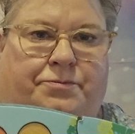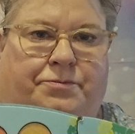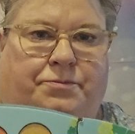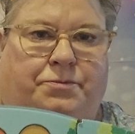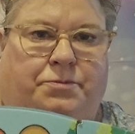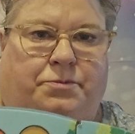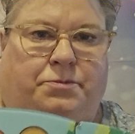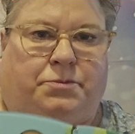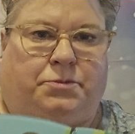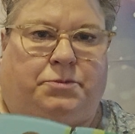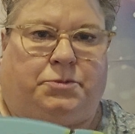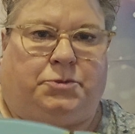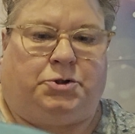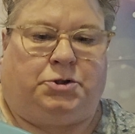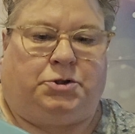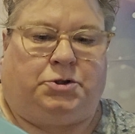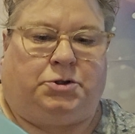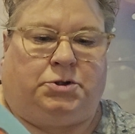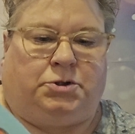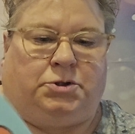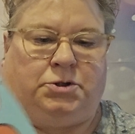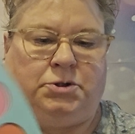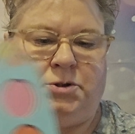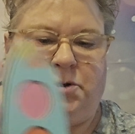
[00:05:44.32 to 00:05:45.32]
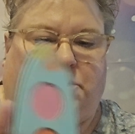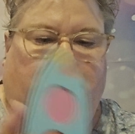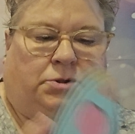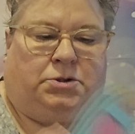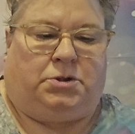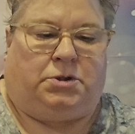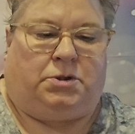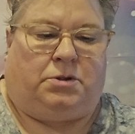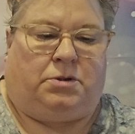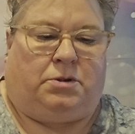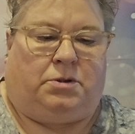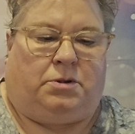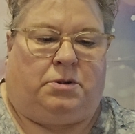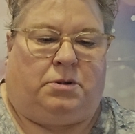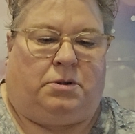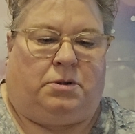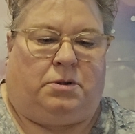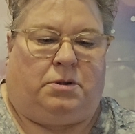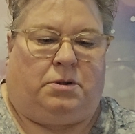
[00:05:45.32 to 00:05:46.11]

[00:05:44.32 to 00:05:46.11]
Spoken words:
Nobody speaks.